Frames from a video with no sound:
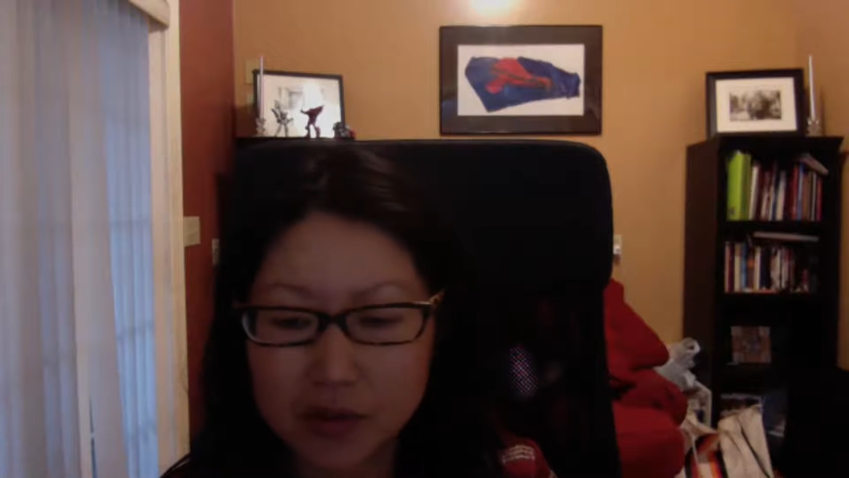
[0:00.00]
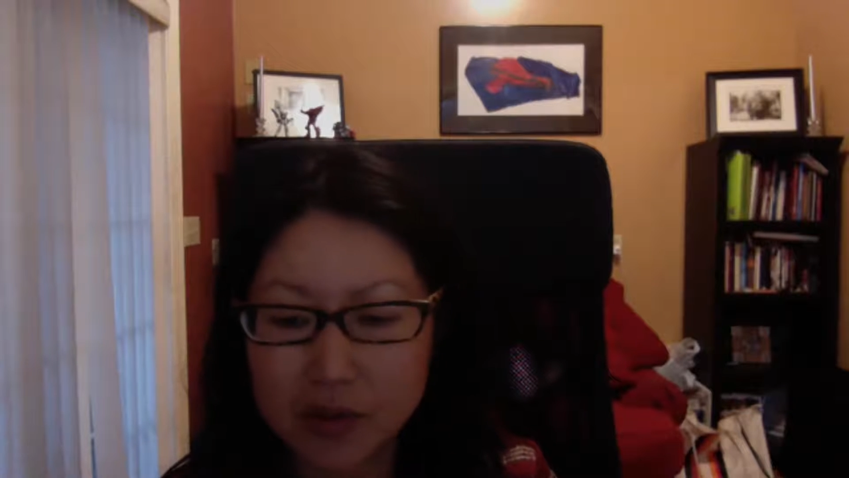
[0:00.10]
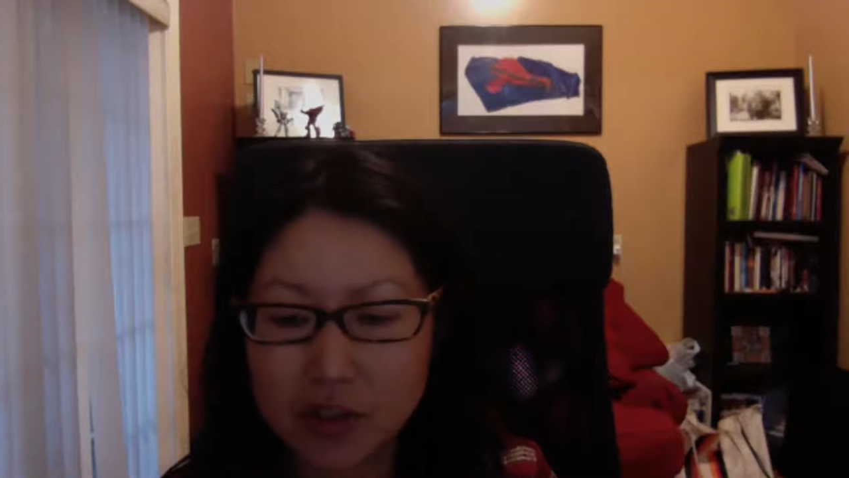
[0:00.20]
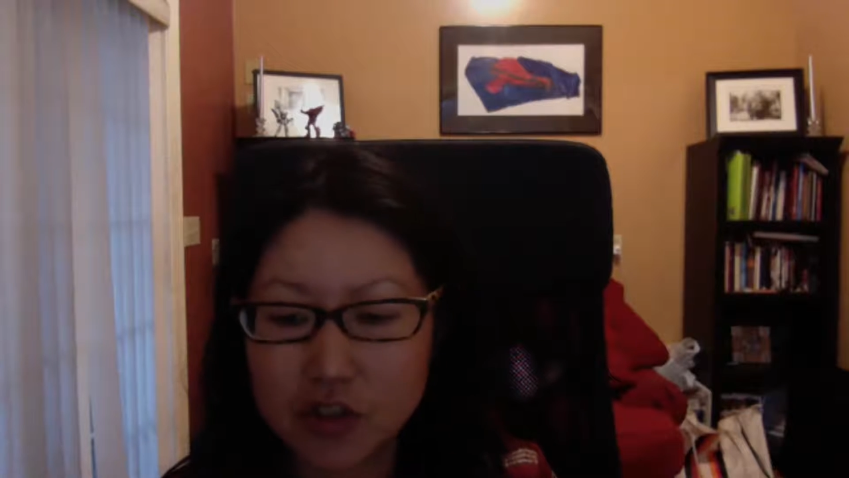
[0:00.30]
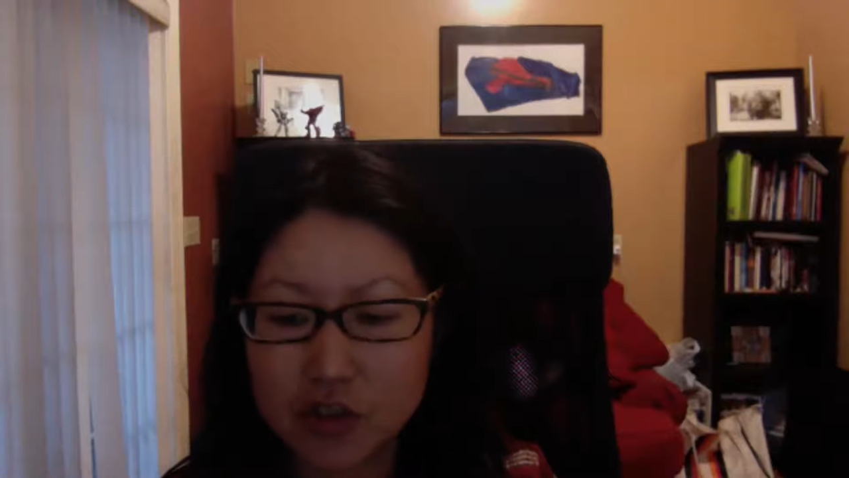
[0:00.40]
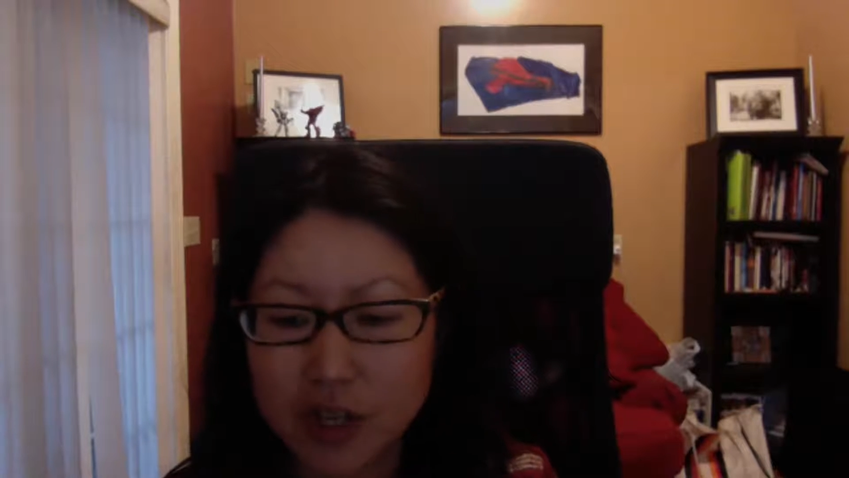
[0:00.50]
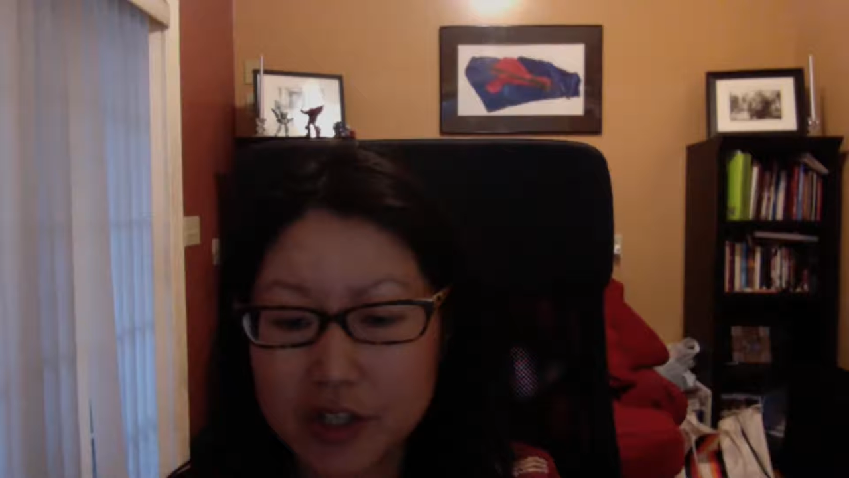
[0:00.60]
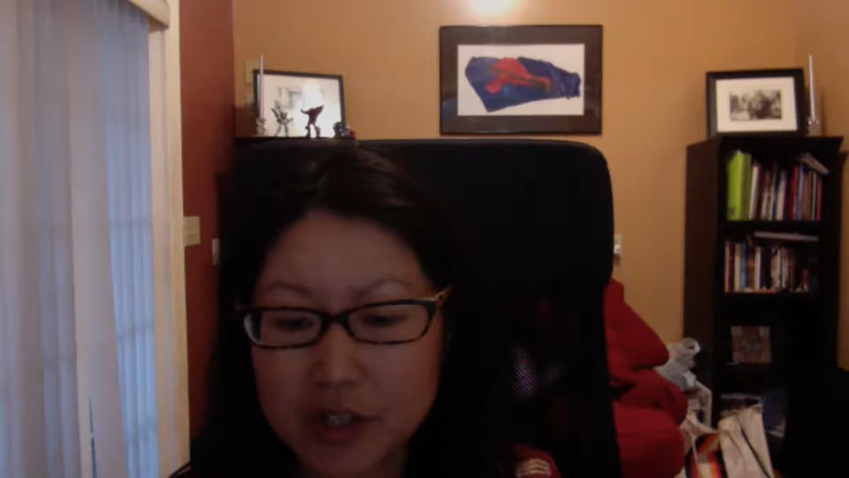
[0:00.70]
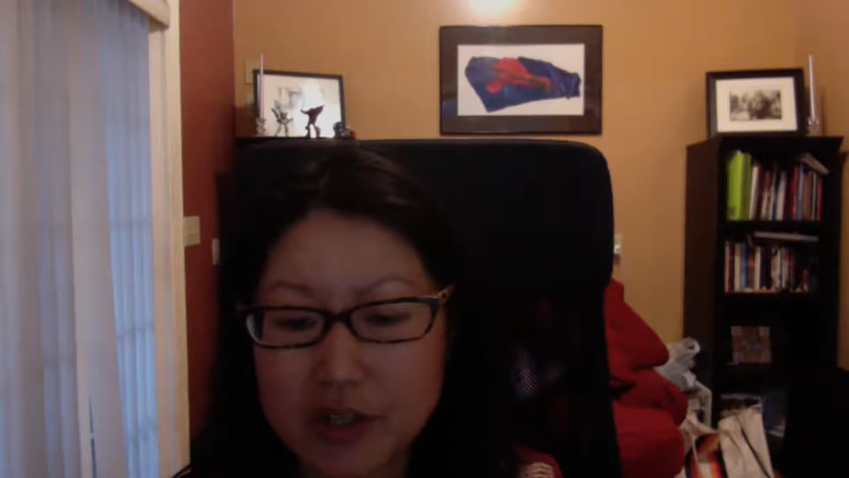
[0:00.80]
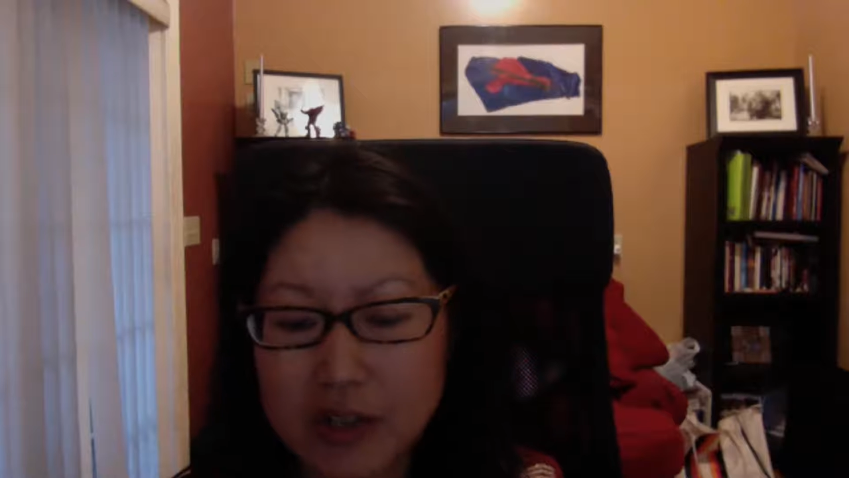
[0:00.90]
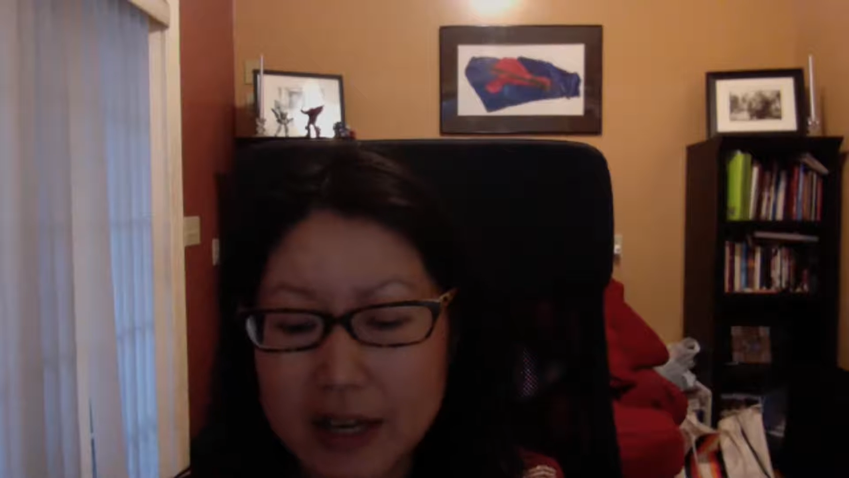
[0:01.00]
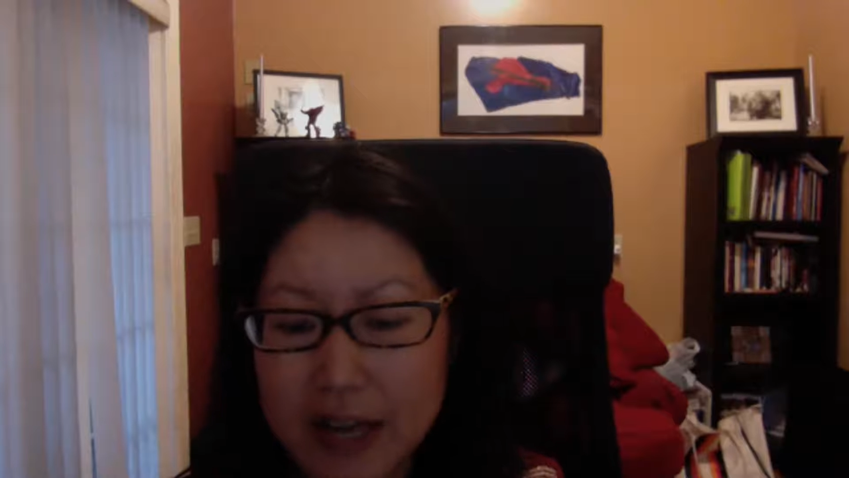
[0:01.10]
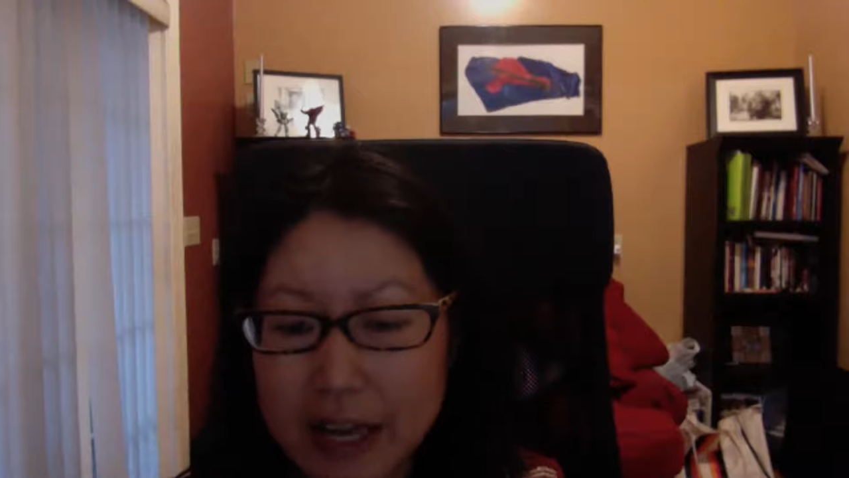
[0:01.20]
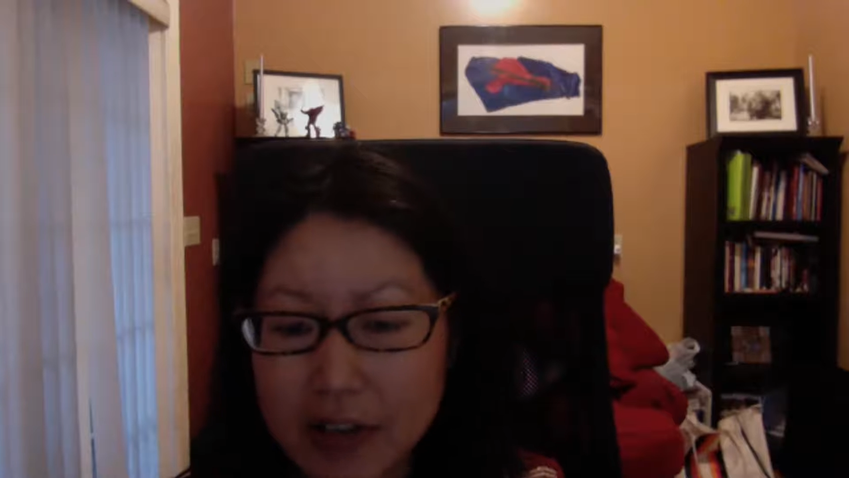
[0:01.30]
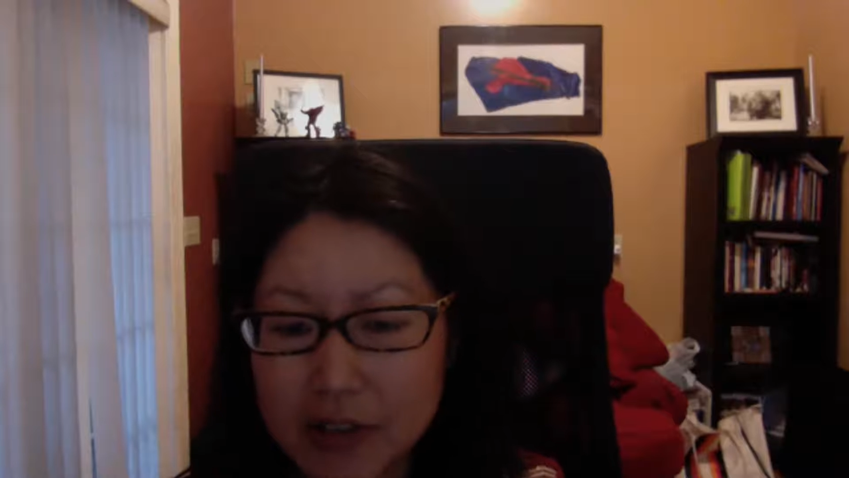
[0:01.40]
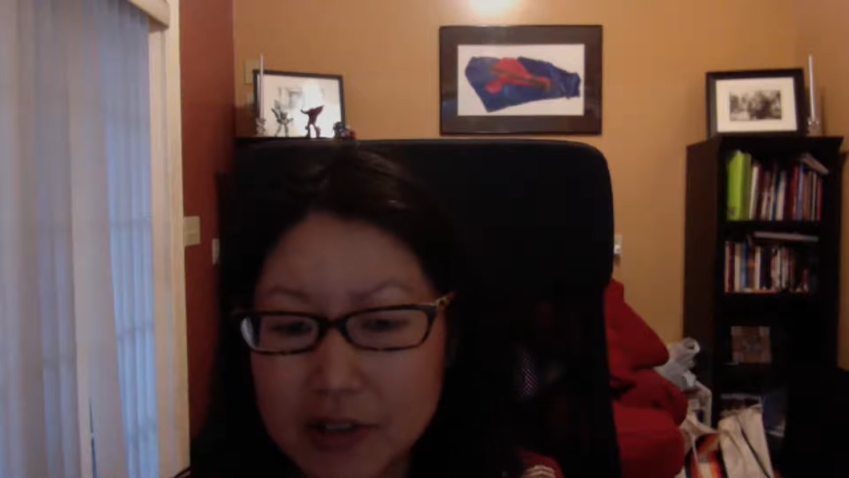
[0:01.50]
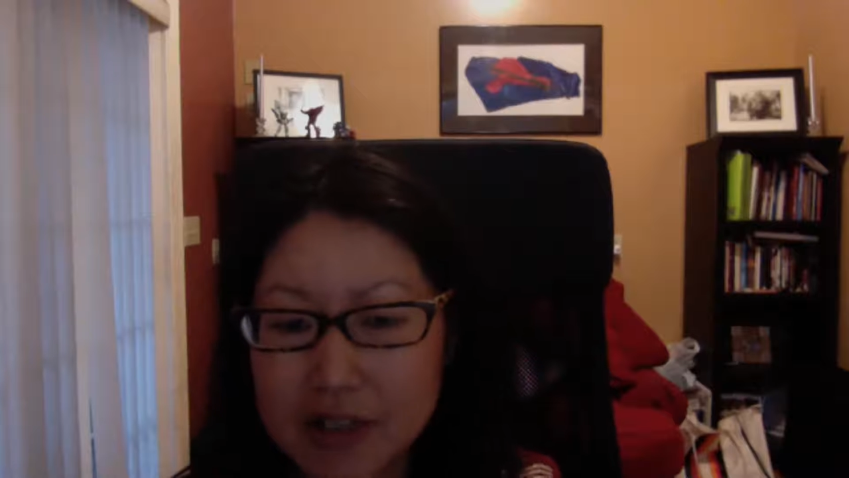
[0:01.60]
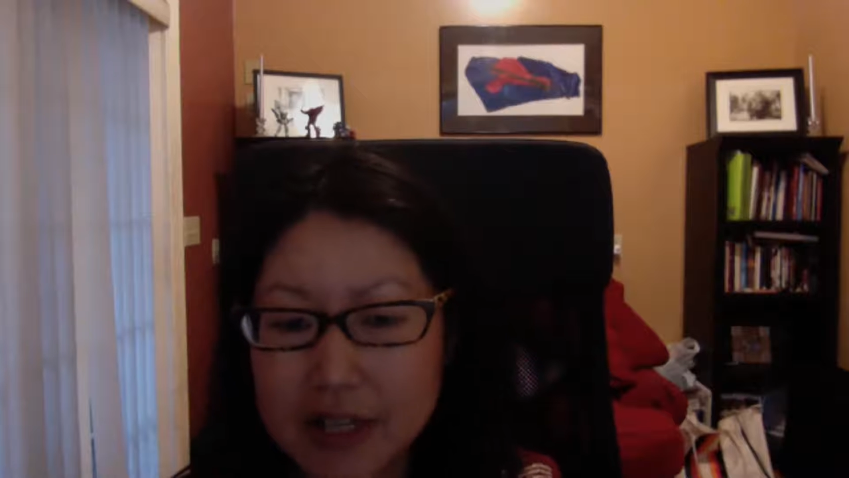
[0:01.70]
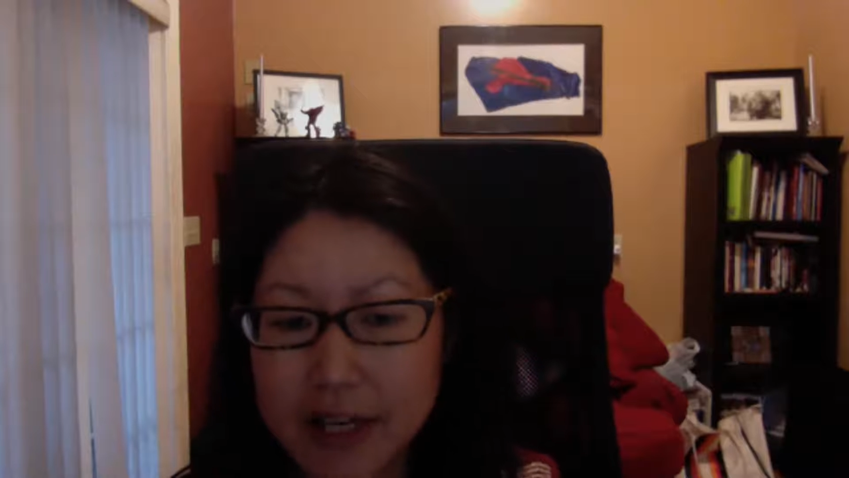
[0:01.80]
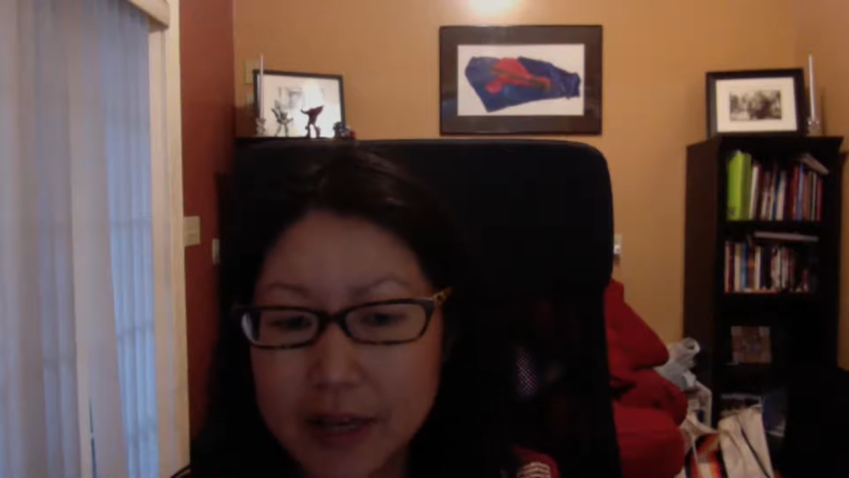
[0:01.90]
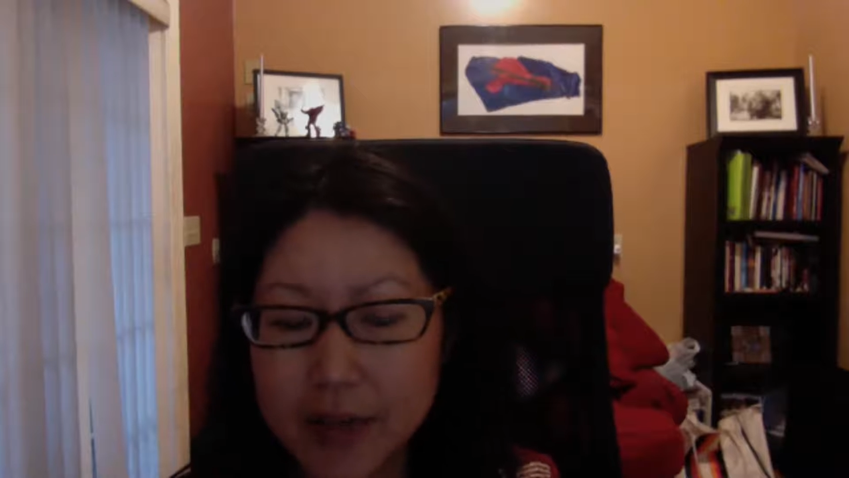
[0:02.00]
instructions on how to set up